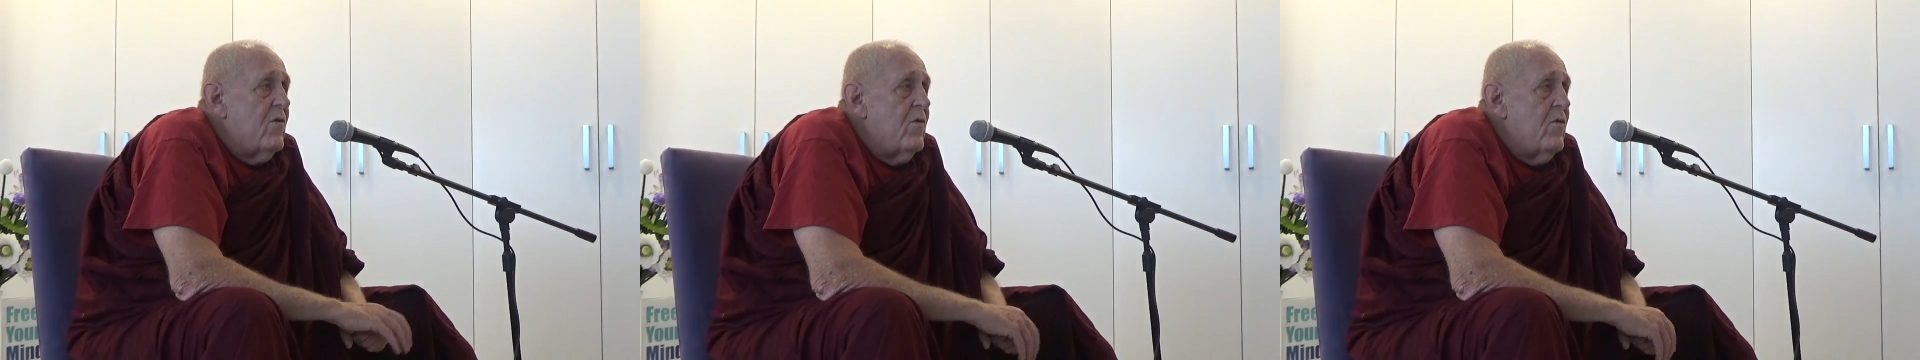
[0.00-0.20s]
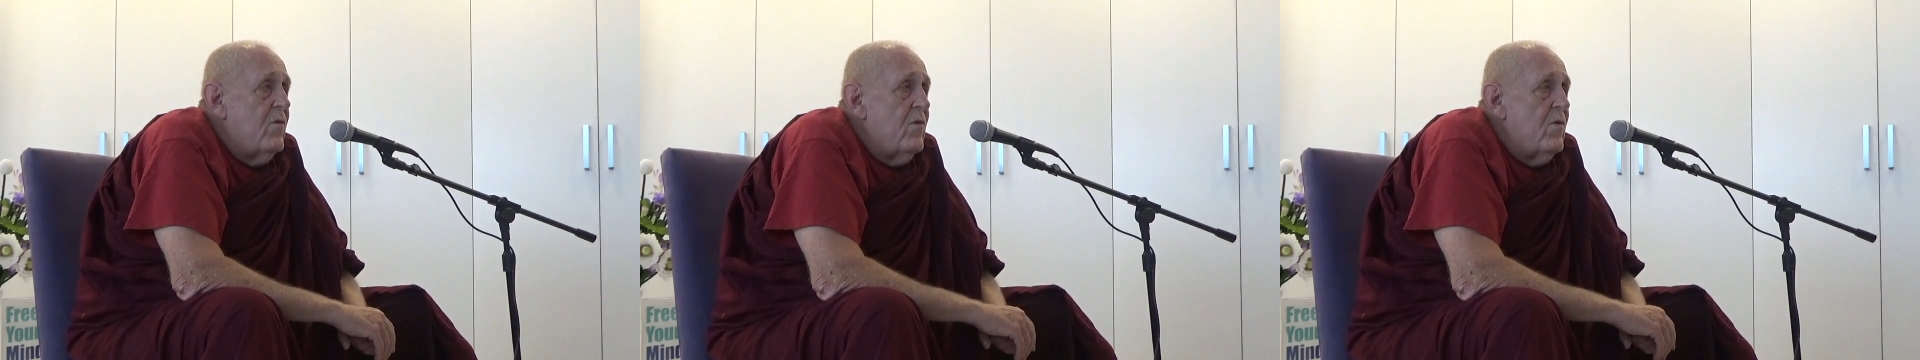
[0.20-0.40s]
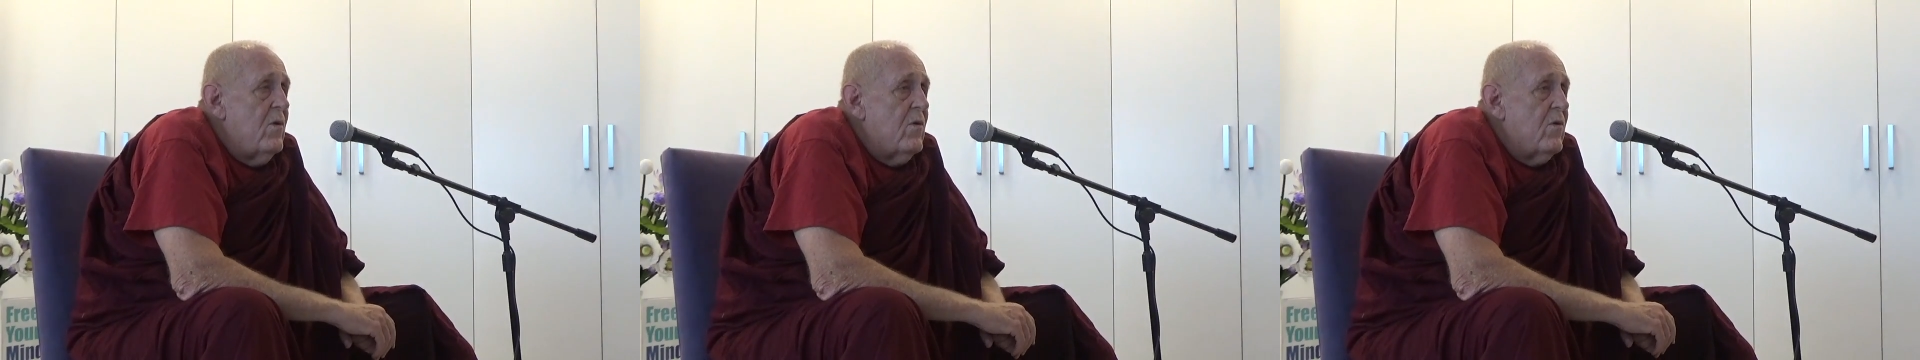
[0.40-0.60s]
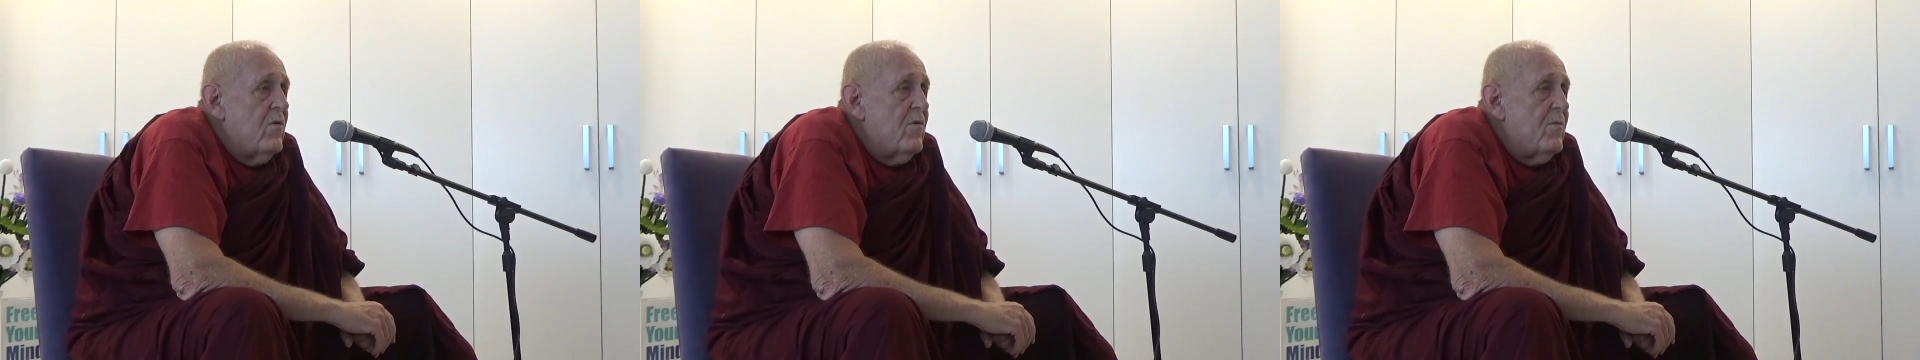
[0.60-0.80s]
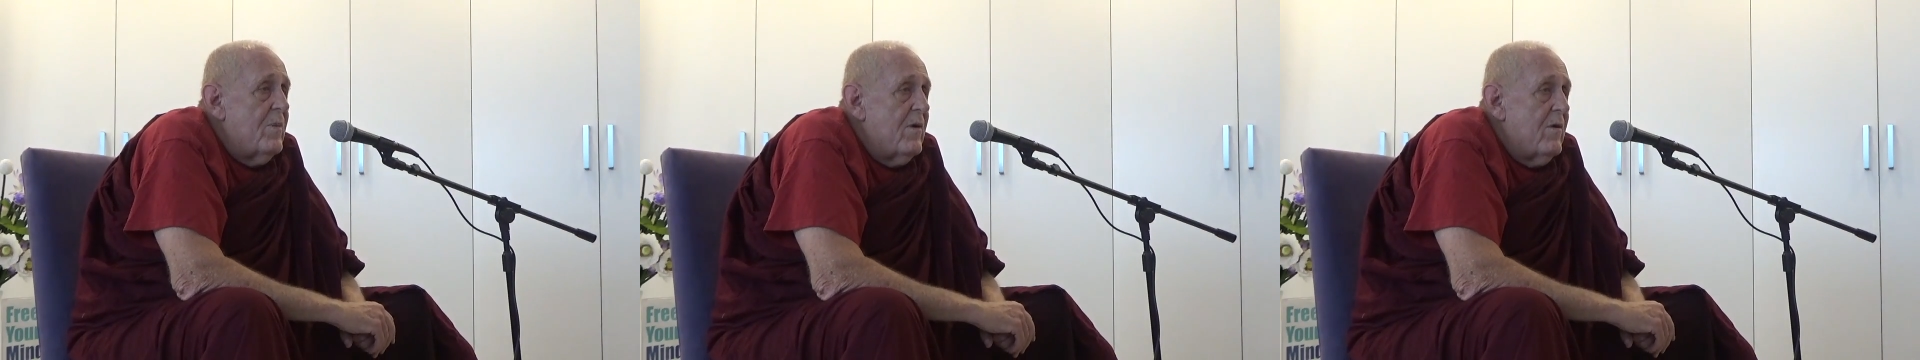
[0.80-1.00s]
to your
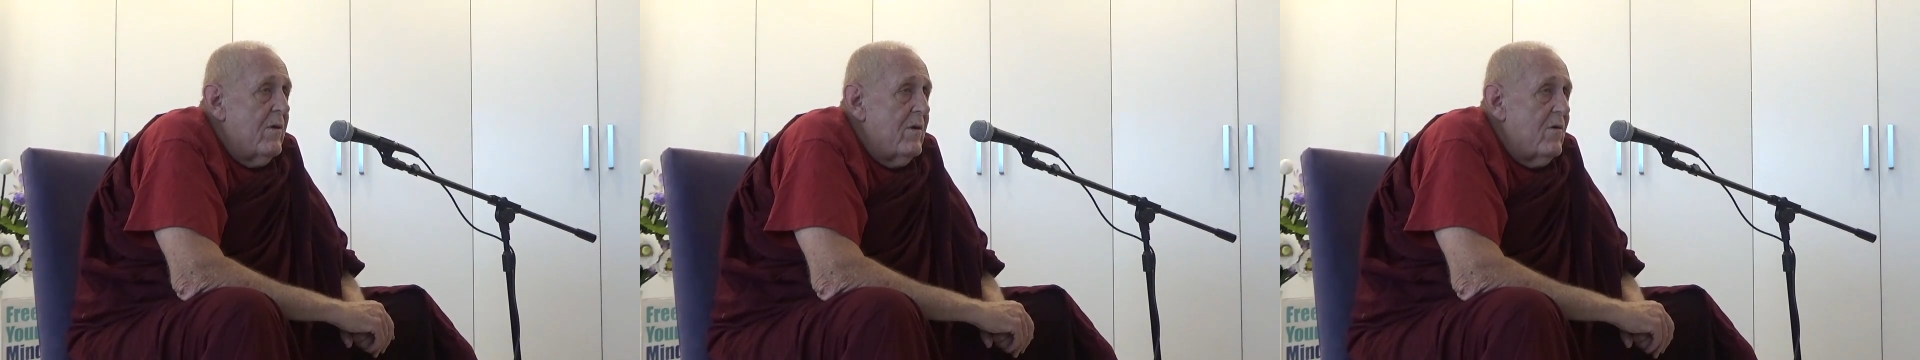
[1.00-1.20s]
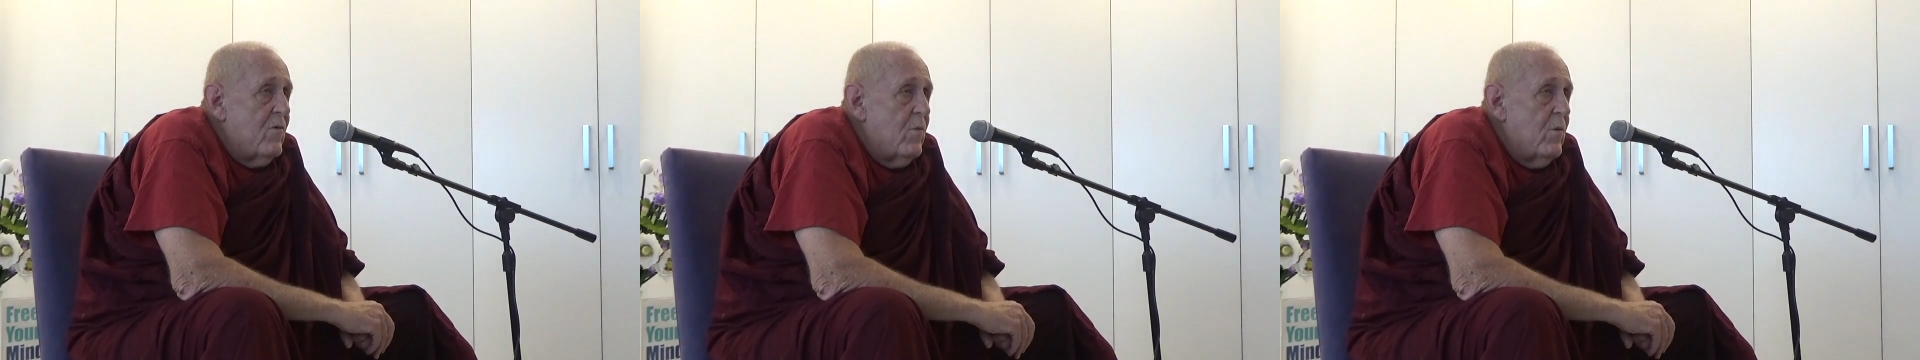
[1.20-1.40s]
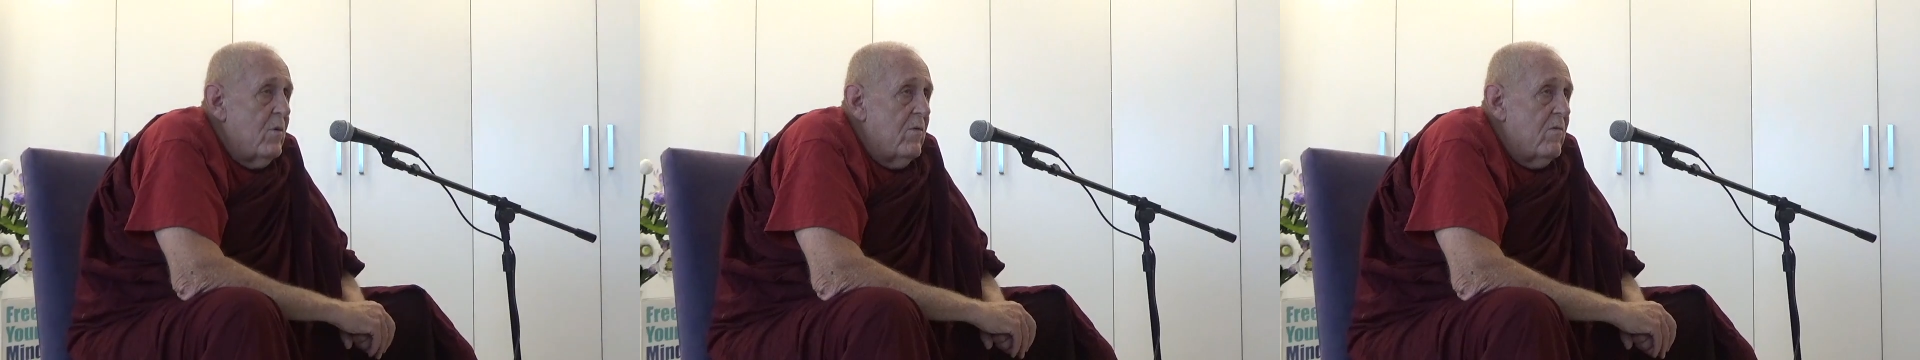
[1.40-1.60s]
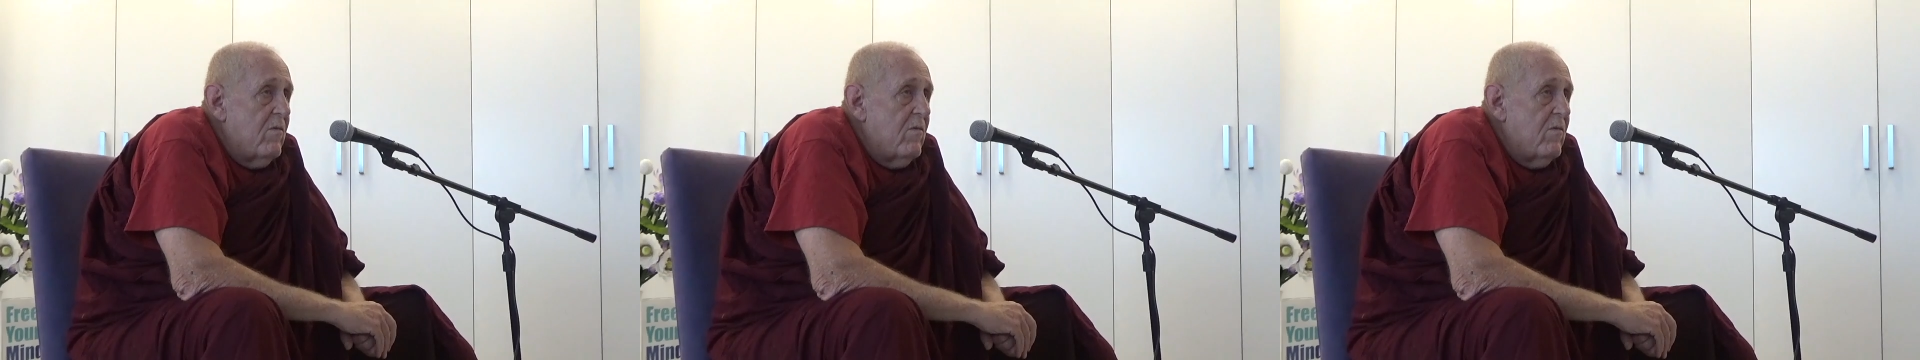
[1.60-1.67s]
spiritual